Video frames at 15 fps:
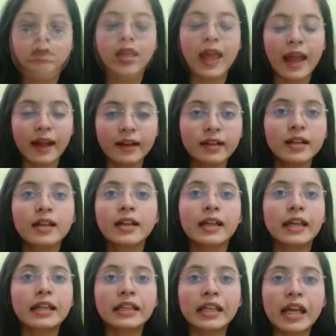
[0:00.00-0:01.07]
And
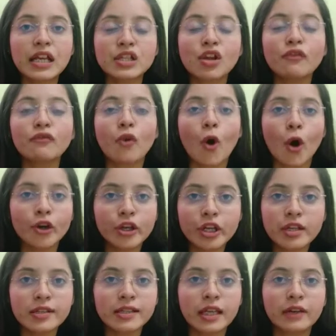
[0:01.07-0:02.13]
in case of
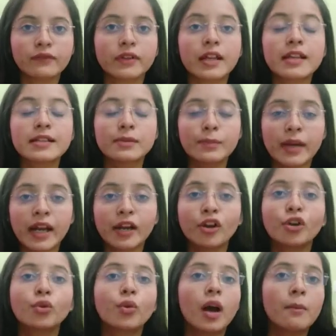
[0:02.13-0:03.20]
onerous gift is made
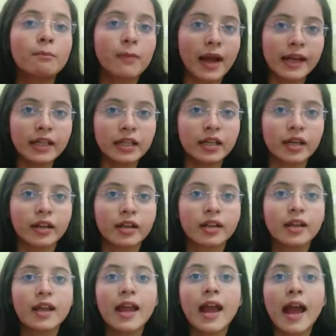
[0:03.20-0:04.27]
to a minor
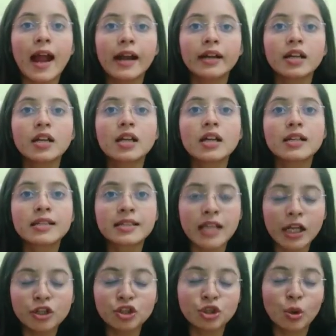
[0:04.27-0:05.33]
and
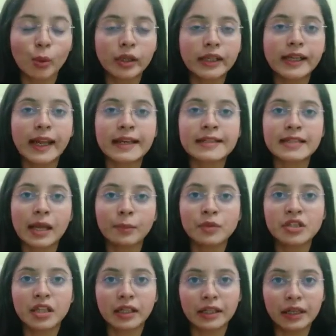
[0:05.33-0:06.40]
such donee accepts
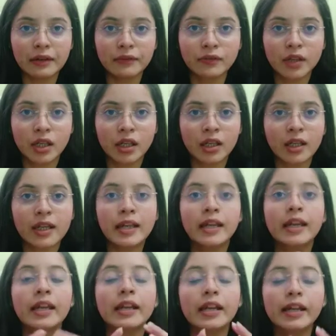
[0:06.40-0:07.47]
the gift,
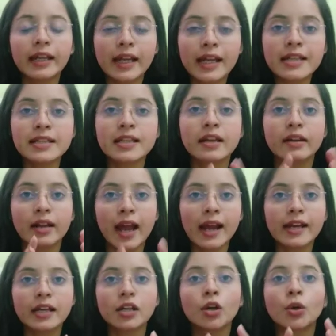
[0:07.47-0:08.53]
he retains the
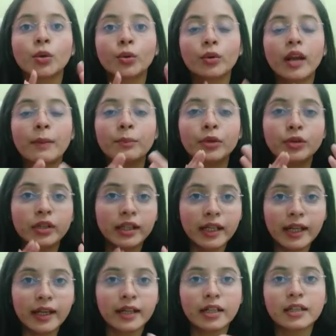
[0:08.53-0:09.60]
right to
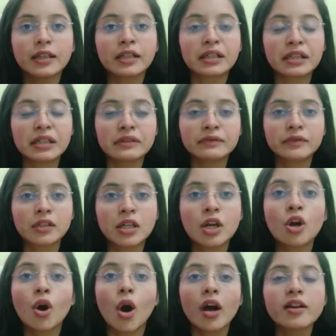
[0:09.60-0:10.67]
repudiate the gift
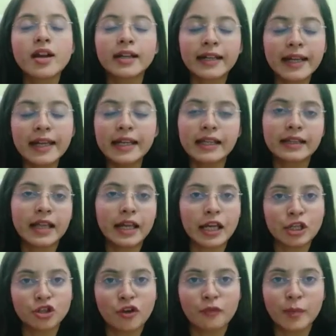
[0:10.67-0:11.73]
on attaining the
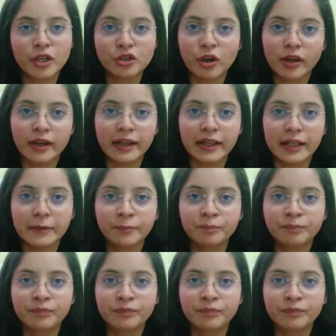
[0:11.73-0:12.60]
age of majority.